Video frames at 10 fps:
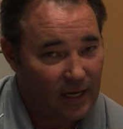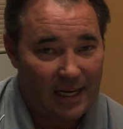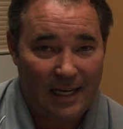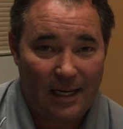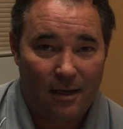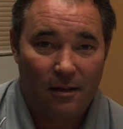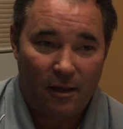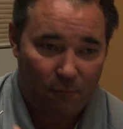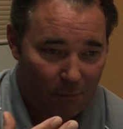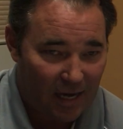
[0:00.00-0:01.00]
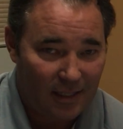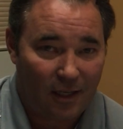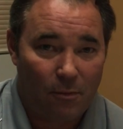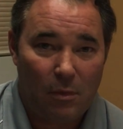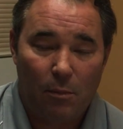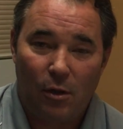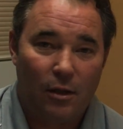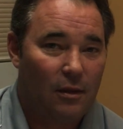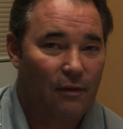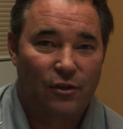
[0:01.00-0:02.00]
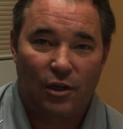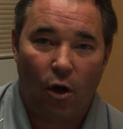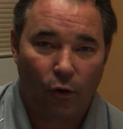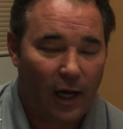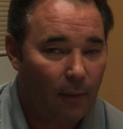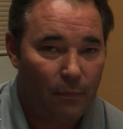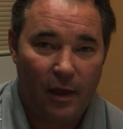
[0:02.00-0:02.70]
that are here. They've made the commitment, they've sold up,